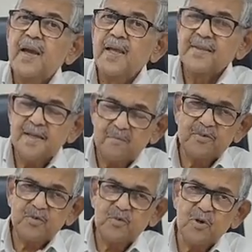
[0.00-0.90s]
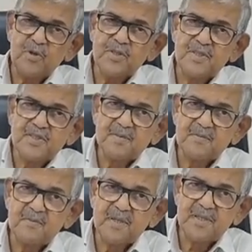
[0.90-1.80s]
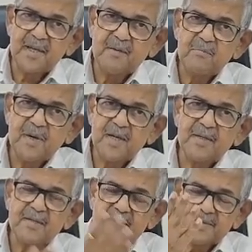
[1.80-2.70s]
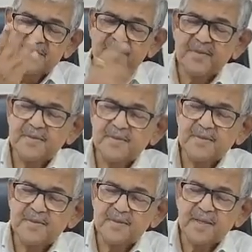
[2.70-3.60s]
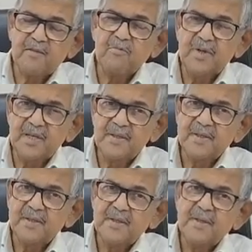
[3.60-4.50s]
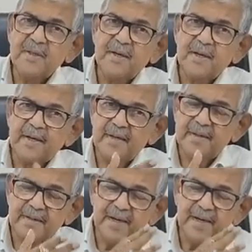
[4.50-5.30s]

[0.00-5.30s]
Health camp tomorrow is being done by the government, and